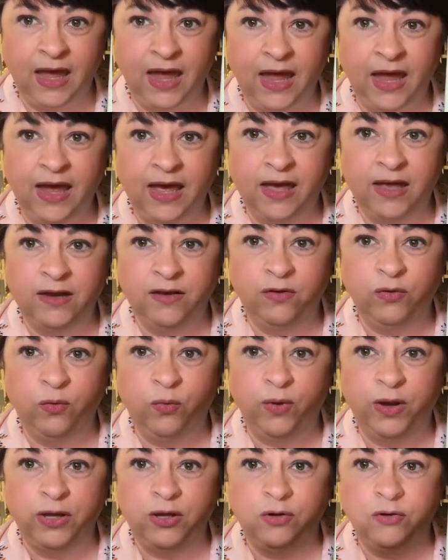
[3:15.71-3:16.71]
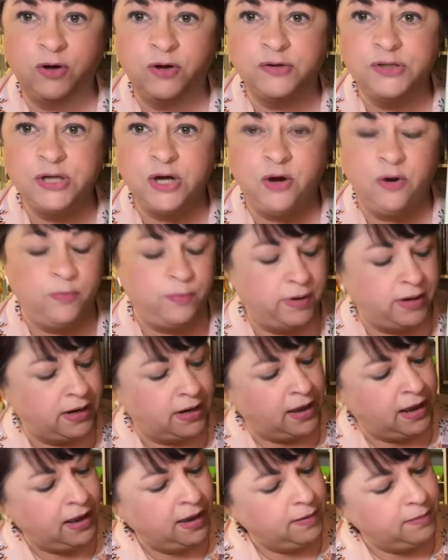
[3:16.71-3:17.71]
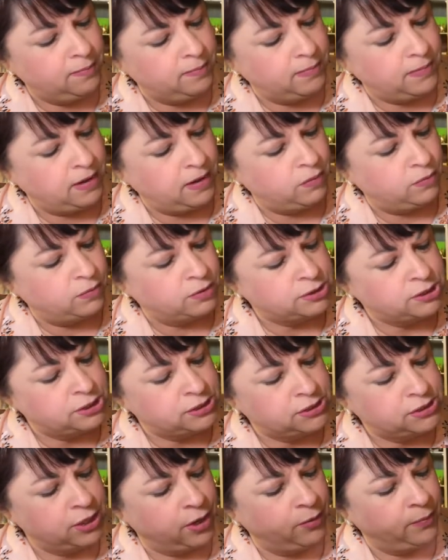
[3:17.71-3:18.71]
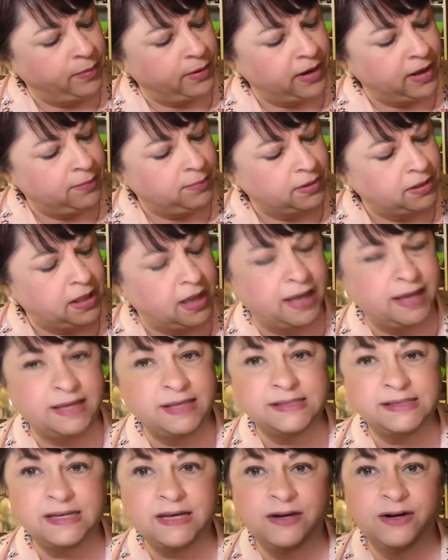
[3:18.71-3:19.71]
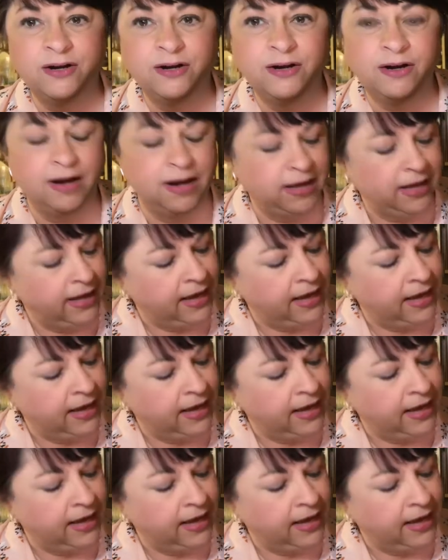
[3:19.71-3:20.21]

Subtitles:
and when you go to open it up, it will just open up a lot easier,